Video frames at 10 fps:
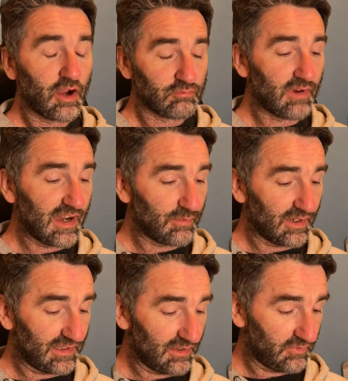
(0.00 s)
rein
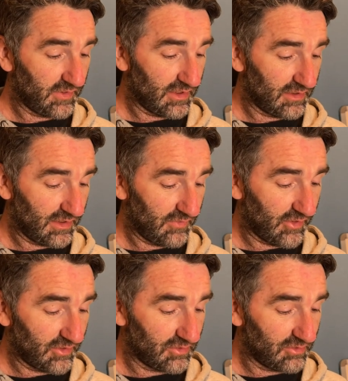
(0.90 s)
myself in if
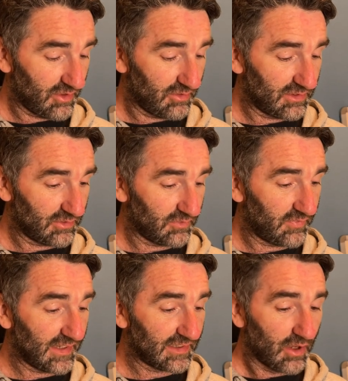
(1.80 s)
I do know sort of
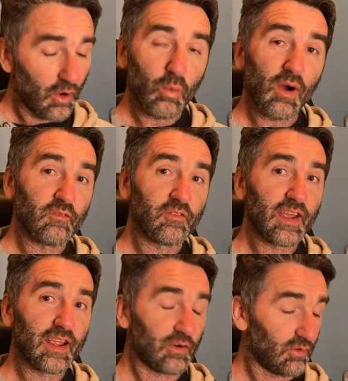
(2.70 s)
things. One
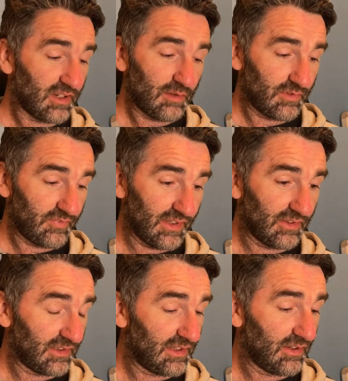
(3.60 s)
thing, or a couple of
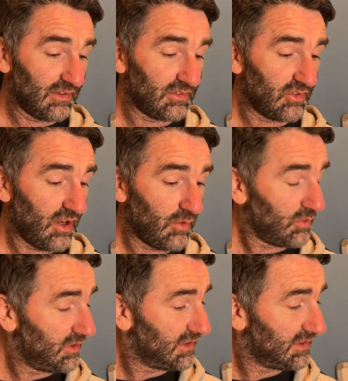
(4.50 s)
things I did learn tonight
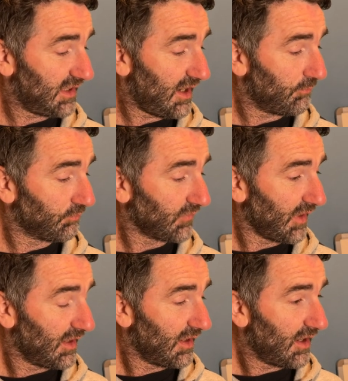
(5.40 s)
was the
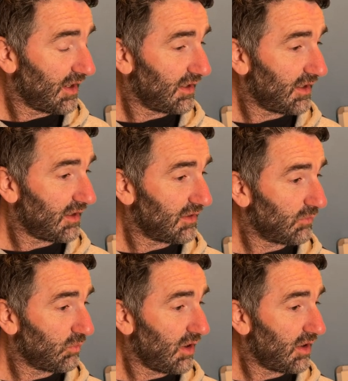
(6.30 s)

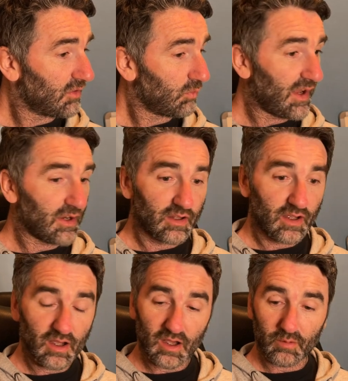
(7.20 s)
word where
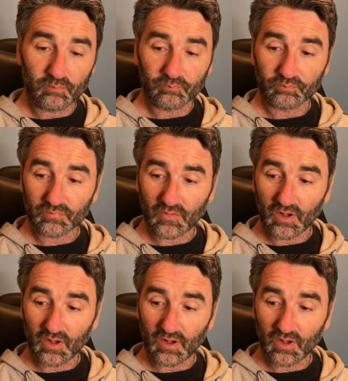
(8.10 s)
the,